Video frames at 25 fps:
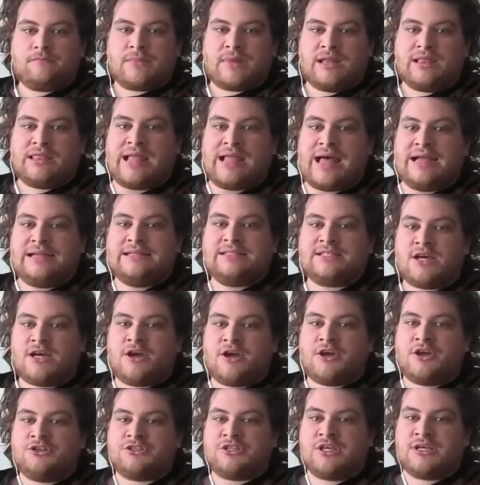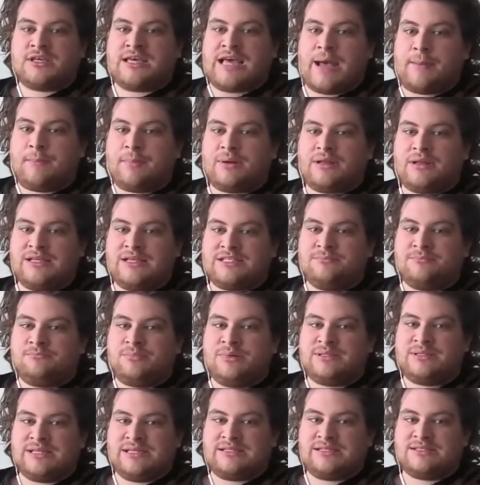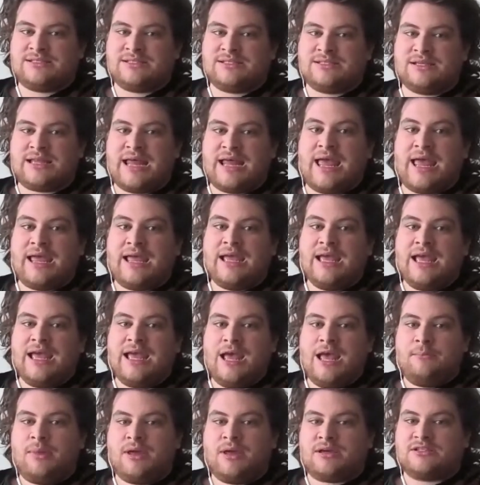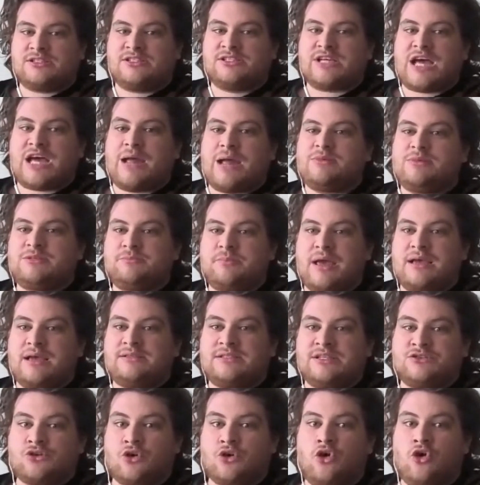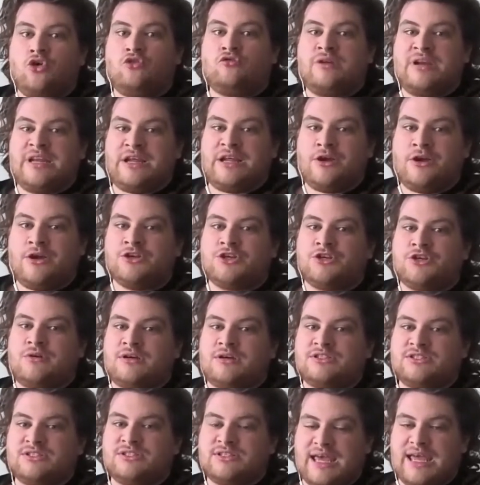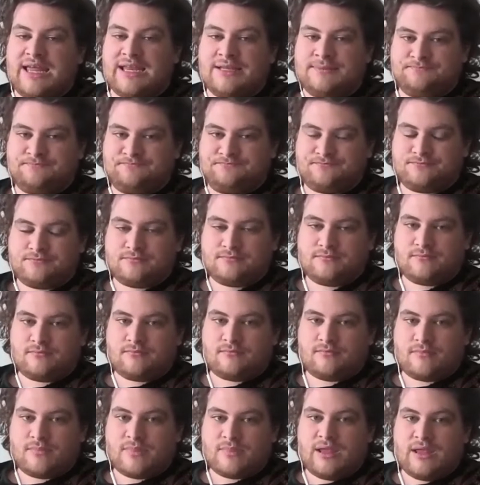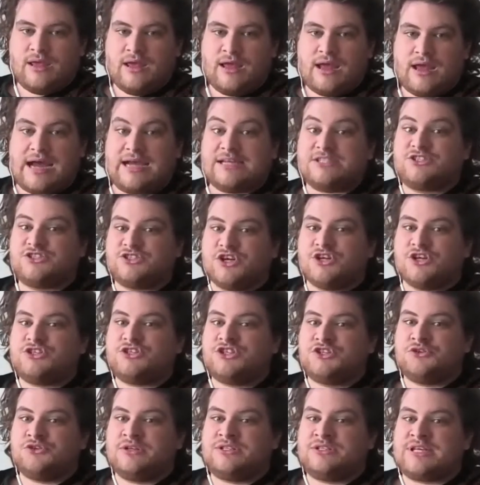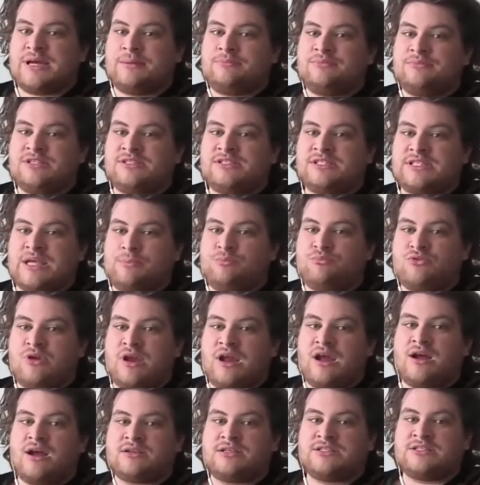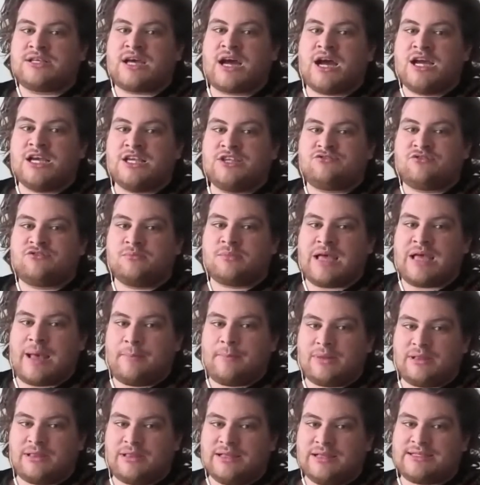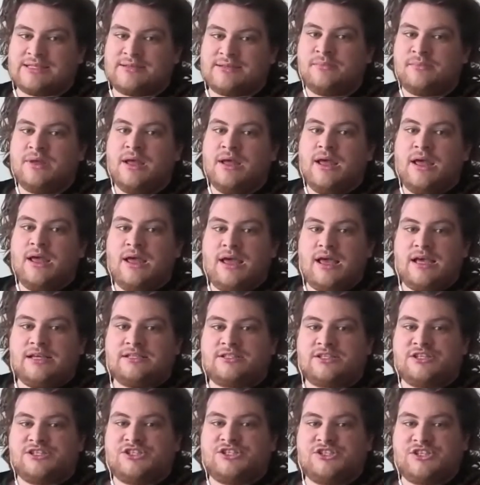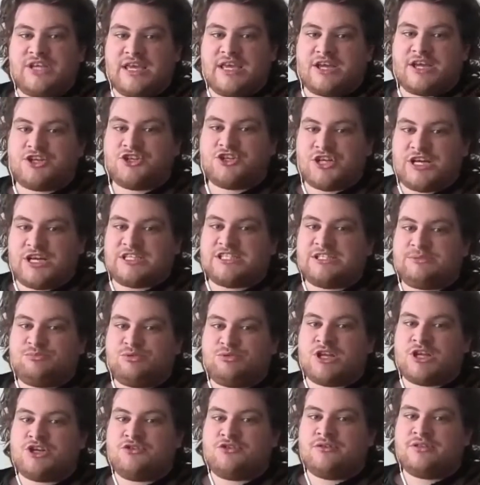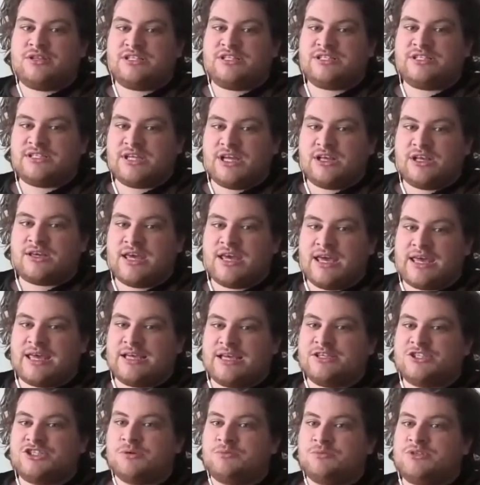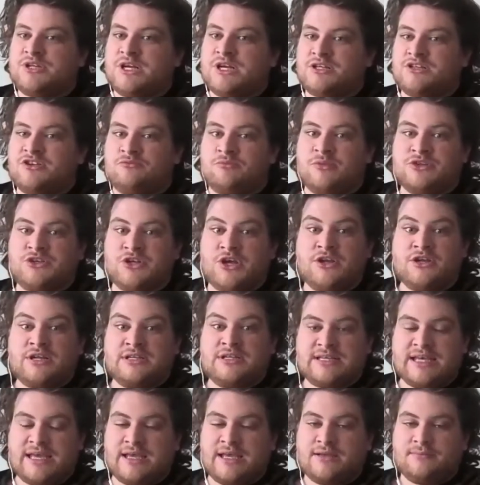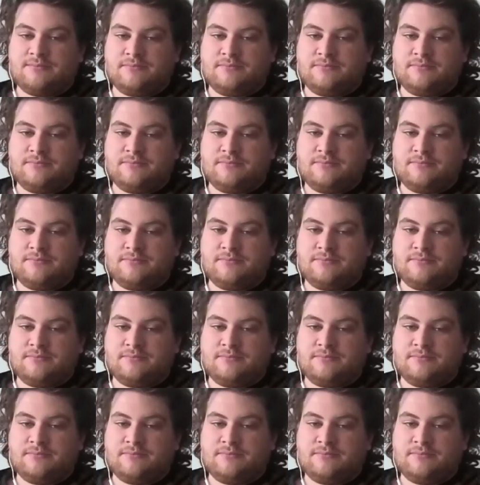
Land argues that capitalism persists today because cyberspace is already under our skin. As such, to attempt to separate our desires from capitalism is to stick a chest spreader in the still kicking subject of modernity.